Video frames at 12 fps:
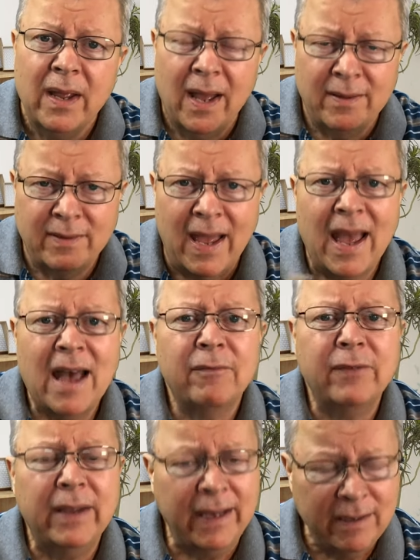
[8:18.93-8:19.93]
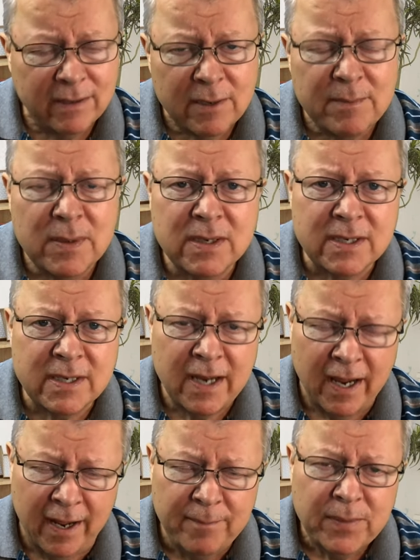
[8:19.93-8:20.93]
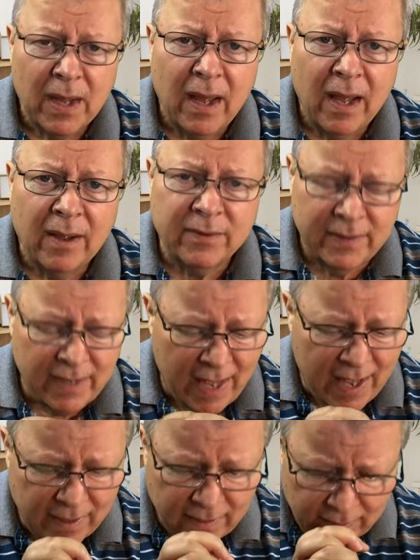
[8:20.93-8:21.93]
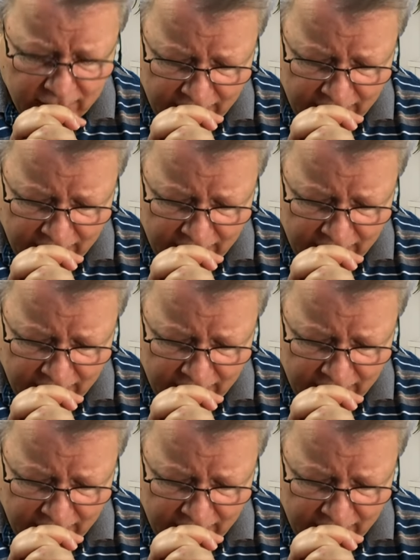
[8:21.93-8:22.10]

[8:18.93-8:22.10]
and they have intimacy, then